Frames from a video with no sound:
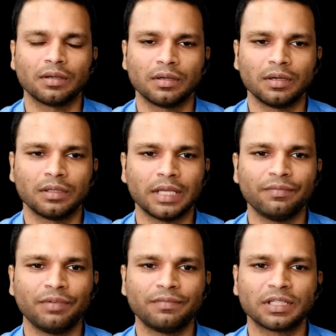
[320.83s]
Then we have the
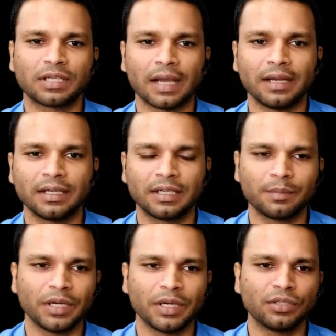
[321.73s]
stylet grip. It is
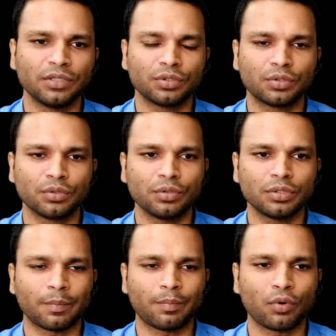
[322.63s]
used to
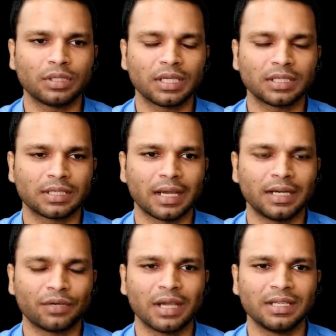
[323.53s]
support the stylet
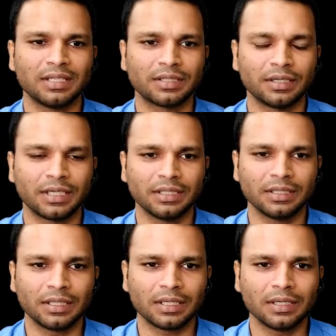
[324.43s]
while inserting the
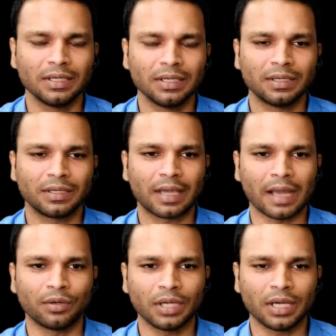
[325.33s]
cannula
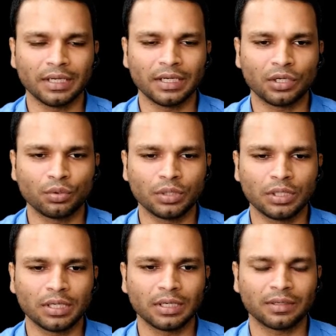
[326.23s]
into the
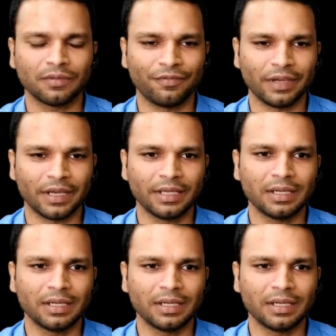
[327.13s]
vein.